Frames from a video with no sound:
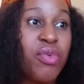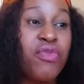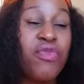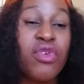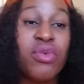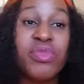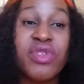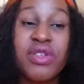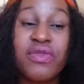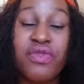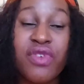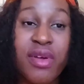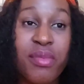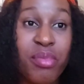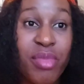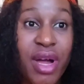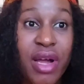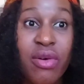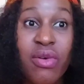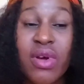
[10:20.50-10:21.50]
from
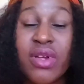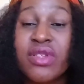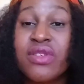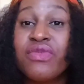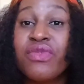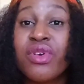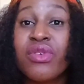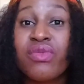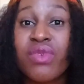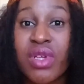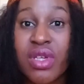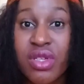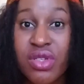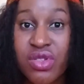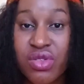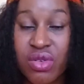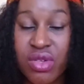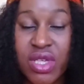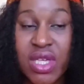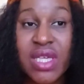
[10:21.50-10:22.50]
different background, different
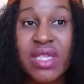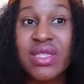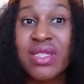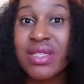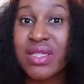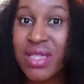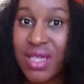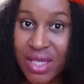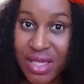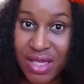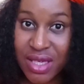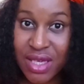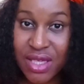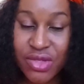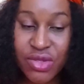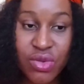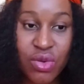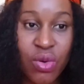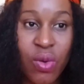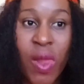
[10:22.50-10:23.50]
religion in the daycare.
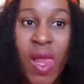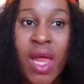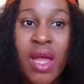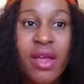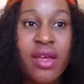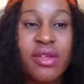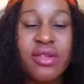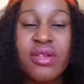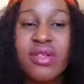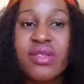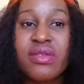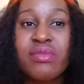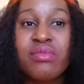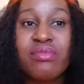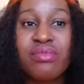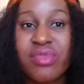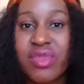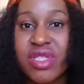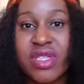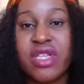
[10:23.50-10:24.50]
So
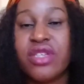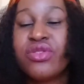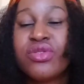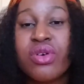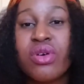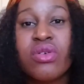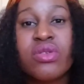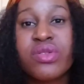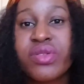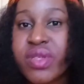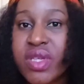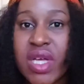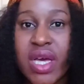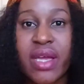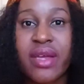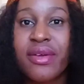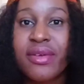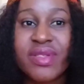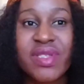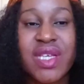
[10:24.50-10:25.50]
they don't
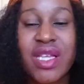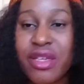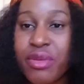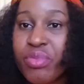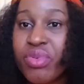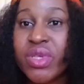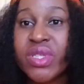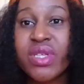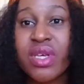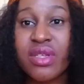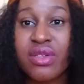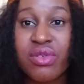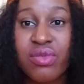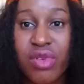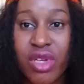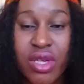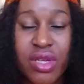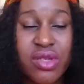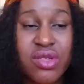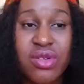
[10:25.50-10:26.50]
like celebrate any
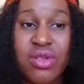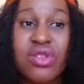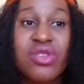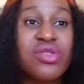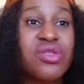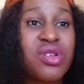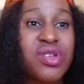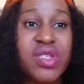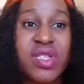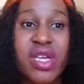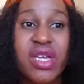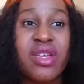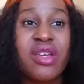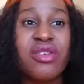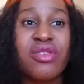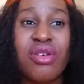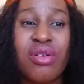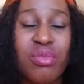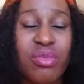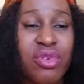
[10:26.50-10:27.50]
religion. It's just like a
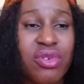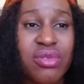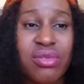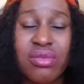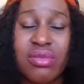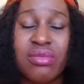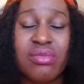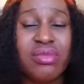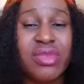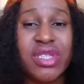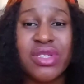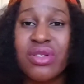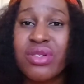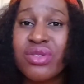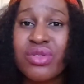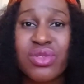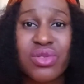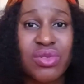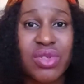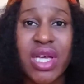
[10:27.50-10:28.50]
normal, they
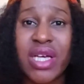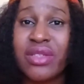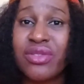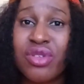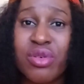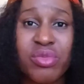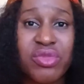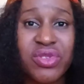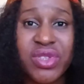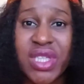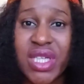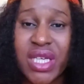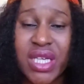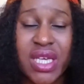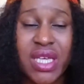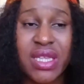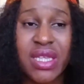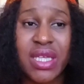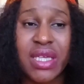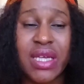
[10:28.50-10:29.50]
just do like normal
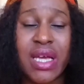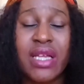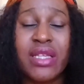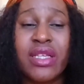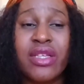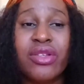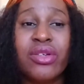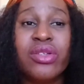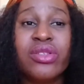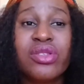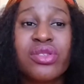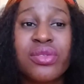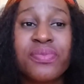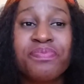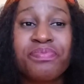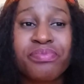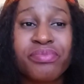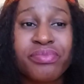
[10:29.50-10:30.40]
daycare thing, and they don't